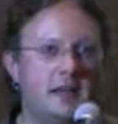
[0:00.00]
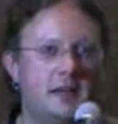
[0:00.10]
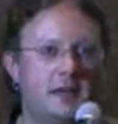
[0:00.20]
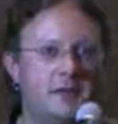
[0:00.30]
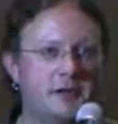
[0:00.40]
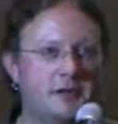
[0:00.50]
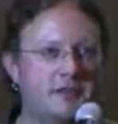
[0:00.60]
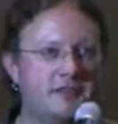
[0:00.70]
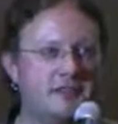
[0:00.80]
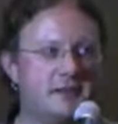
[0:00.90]
Um, there are
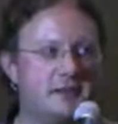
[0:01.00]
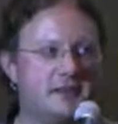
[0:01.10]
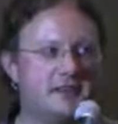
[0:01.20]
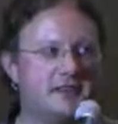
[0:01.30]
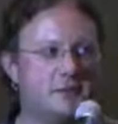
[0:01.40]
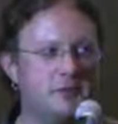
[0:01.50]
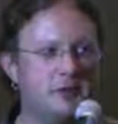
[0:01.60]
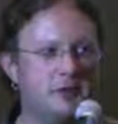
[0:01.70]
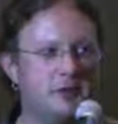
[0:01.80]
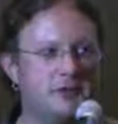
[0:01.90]
also some places
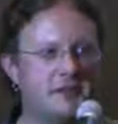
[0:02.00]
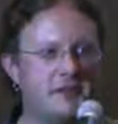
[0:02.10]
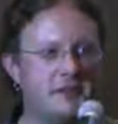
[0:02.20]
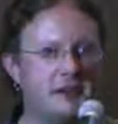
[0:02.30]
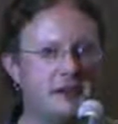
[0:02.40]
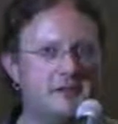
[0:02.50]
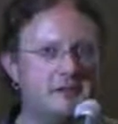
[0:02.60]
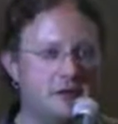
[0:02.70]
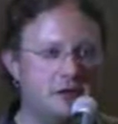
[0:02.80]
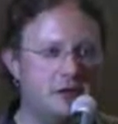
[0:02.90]
where current Tiger has
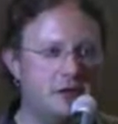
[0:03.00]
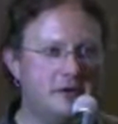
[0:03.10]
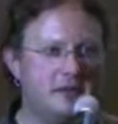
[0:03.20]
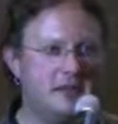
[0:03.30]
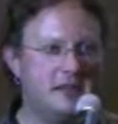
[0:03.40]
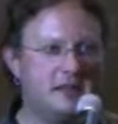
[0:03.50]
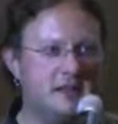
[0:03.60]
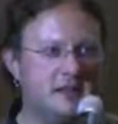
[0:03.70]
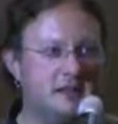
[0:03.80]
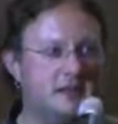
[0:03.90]
fewer nodes
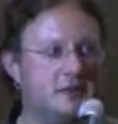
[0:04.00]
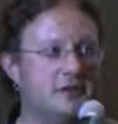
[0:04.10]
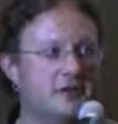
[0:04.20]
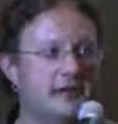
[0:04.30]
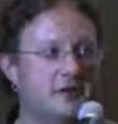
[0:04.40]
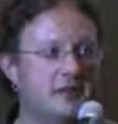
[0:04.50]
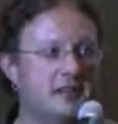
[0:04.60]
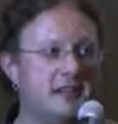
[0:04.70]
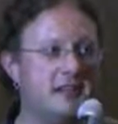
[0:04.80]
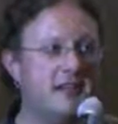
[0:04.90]
than than old Tiger
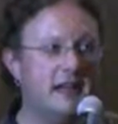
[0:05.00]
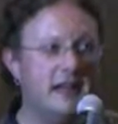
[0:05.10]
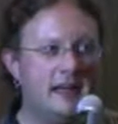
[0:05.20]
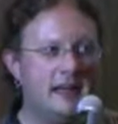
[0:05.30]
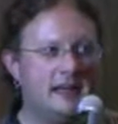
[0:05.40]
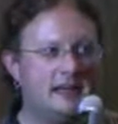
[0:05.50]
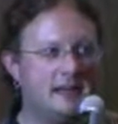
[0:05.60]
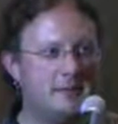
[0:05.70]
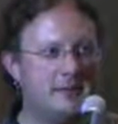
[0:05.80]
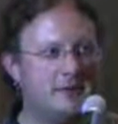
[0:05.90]
did,
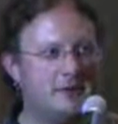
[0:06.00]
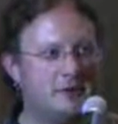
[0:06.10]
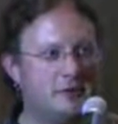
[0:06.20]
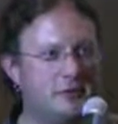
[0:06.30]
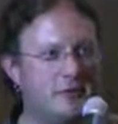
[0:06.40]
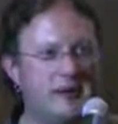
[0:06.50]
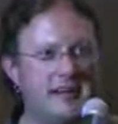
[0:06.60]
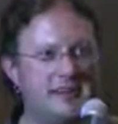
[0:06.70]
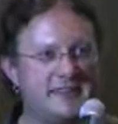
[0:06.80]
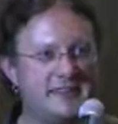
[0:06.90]
and I'm not sure why
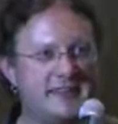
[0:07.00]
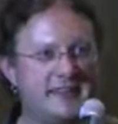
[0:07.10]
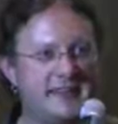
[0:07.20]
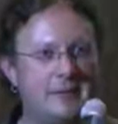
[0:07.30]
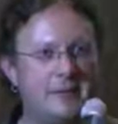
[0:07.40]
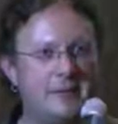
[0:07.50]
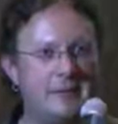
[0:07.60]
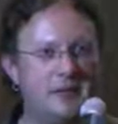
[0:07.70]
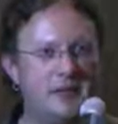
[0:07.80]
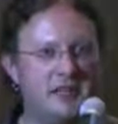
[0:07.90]
exactly that
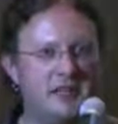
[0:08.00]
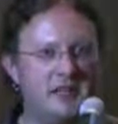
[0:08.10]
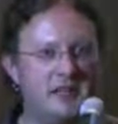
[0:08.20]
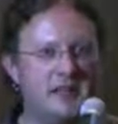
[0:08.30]
happens, but uh,